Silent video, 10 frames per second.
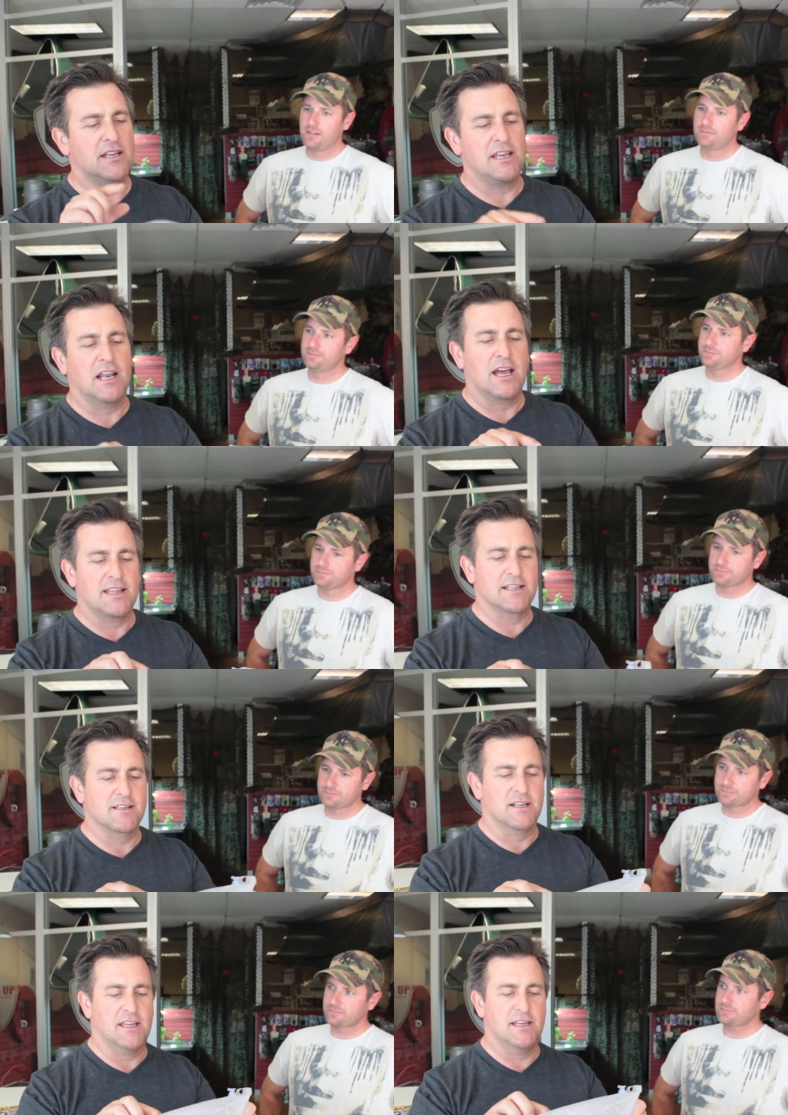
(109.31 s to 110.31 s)
Speaker 1: E D light
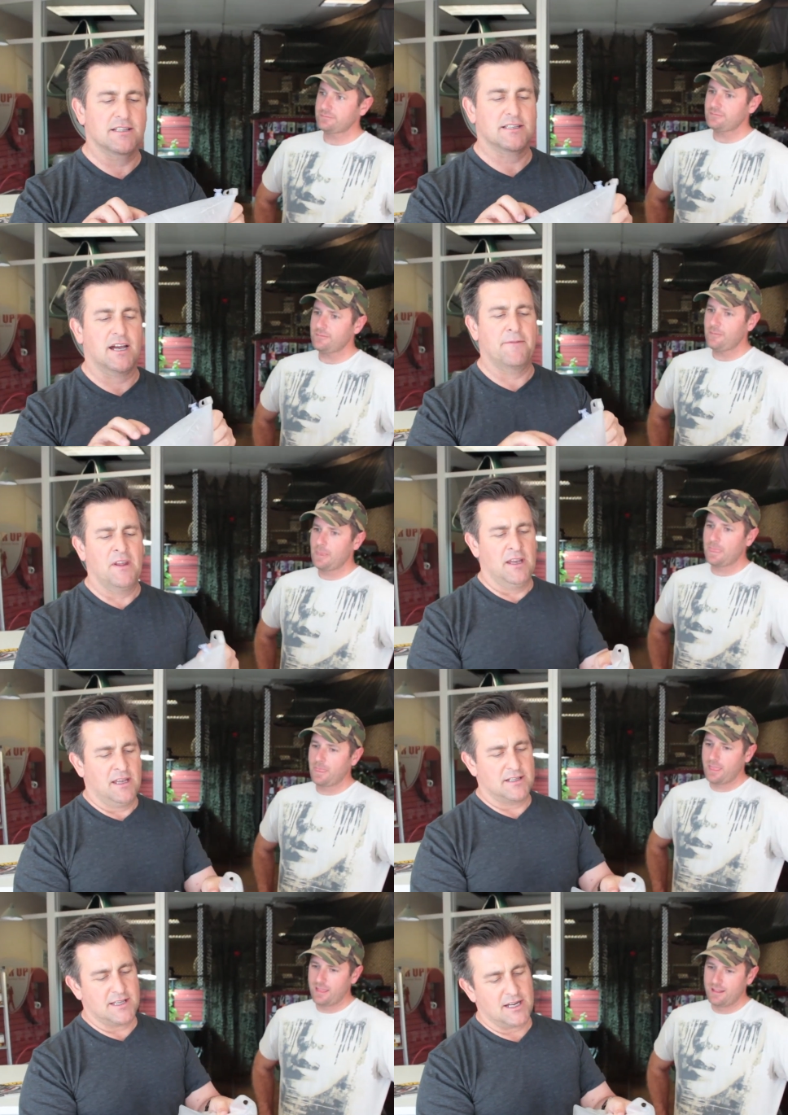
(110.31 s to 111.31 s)
that's on the inside.
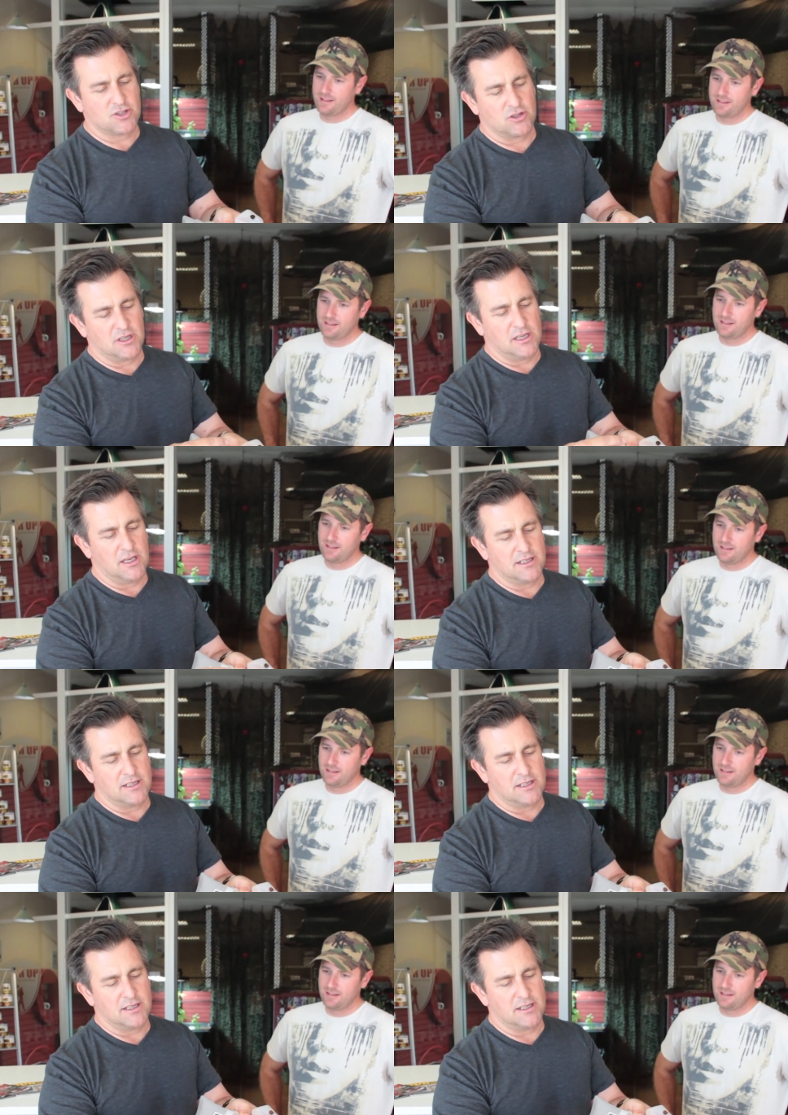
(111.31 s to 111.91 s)
It's actually